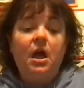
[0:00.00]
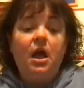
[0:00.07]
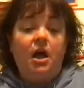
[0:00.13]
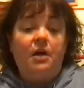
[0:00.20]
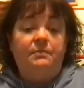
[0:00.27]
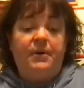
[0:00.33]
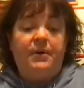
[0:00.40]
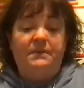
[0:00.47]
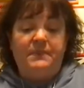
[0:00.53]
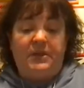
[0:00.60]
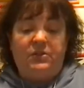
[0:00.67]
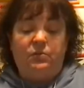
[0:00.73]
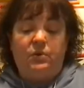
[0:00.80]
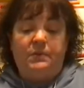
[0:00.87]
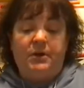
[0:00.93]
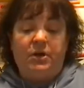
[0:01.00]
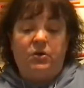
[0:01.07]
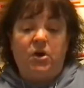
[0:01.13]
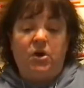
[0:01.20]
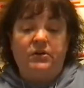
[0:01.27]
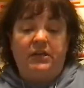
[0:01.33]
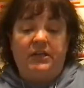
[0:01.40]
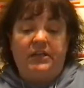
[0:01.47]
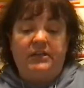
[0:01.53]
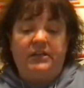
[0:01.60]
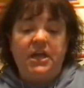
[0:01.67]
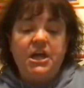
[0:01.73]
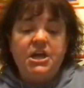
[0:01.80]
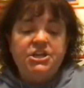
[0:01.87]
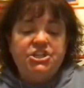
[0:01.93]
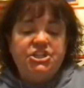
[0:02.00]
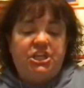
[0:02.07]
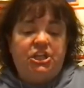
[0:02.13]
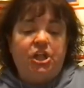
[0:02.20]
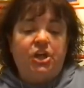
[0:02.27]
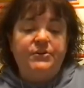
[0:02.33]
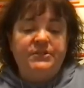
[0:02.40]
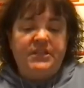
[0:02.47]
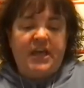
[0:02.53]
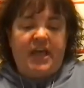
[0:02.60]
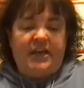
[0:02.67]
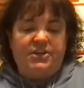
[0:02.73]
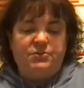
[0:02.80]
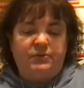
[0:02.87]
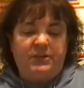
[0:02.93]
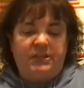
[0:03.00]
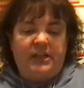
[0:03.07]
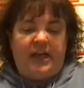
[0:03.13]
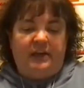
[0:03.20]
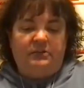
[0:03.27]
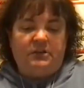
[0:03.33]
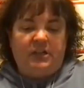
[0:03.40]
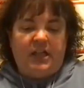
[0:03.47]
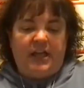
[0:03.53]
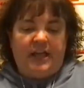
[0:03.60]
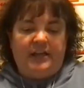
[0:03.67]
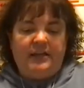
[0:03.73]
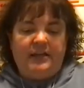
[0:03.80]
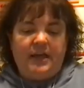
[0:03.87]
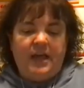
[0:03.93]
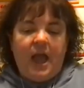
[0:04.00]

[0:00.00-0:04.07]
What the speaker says: Above me, the woman crawled in. She closed the hatch with a loud clang.